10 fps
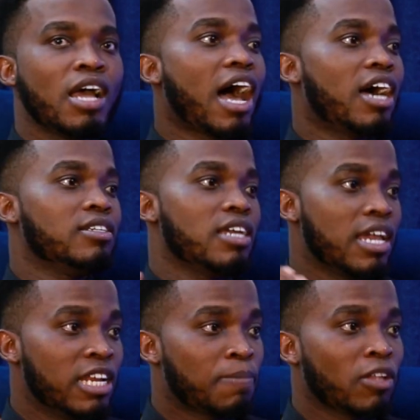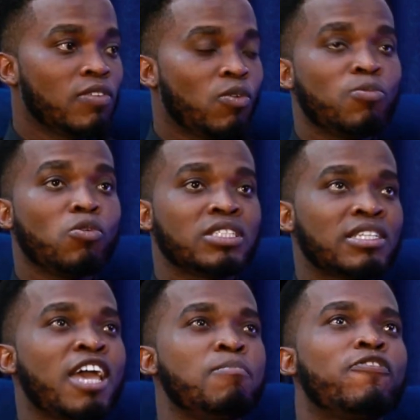And in this part of the world, most
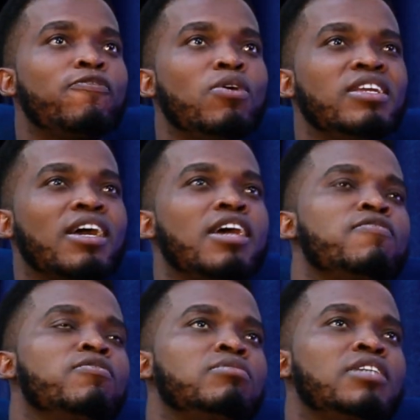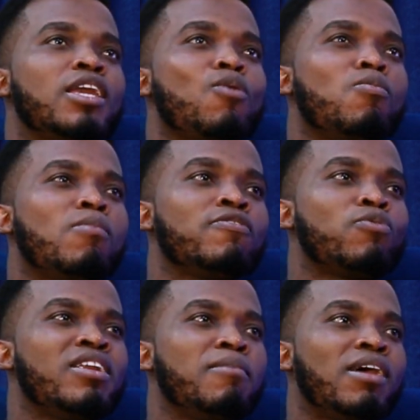time, before they can even take a woman
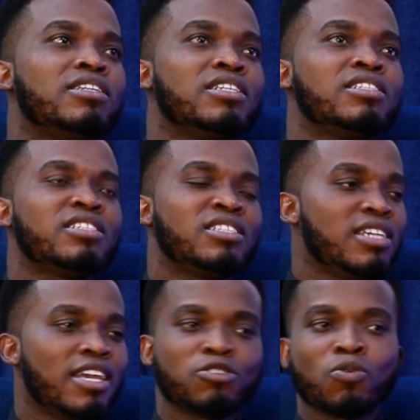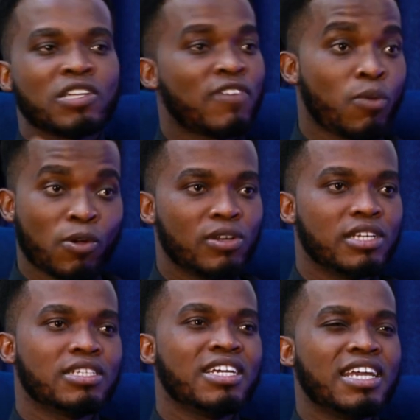for an emergency CS or whatever we call
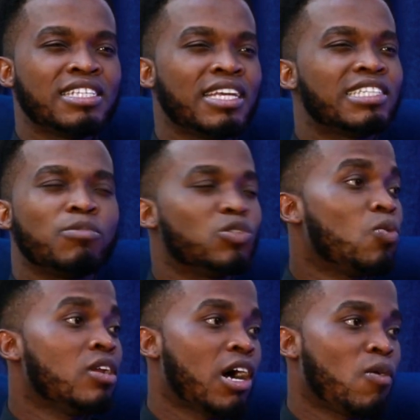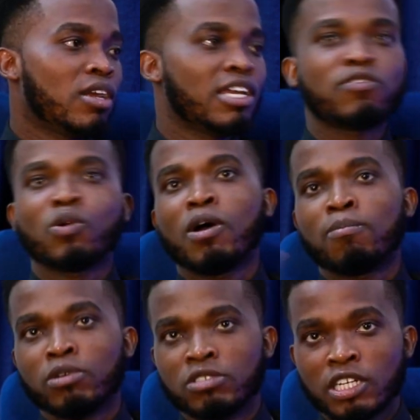it, it takes about 1 hour. They have to go
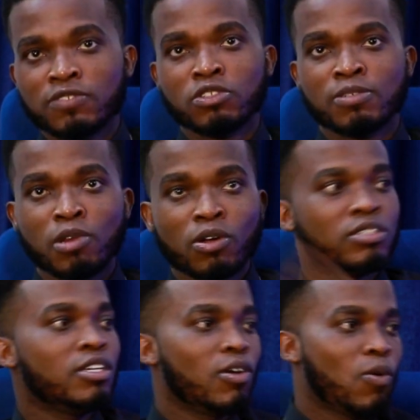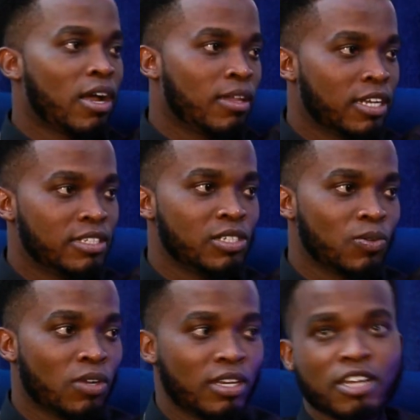and transfuse blood, go and get this
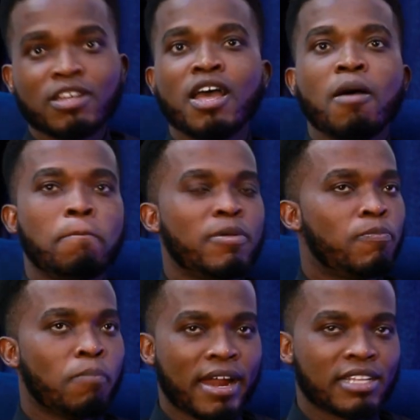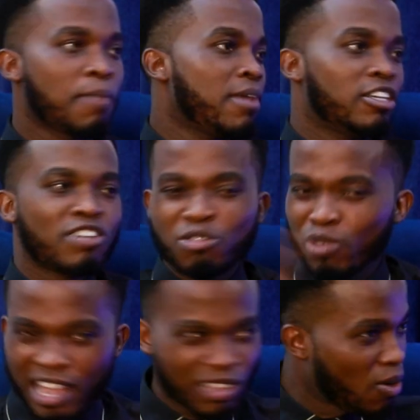one done. By the time they are trying to
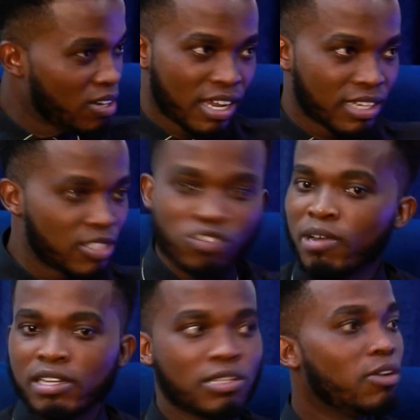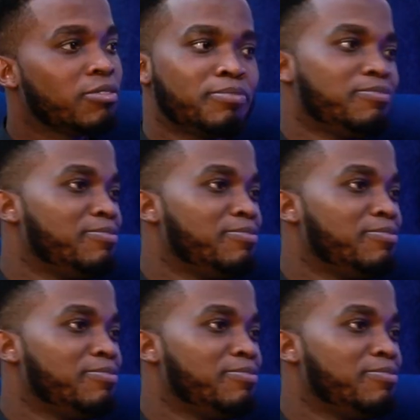get all that, the woman is gone.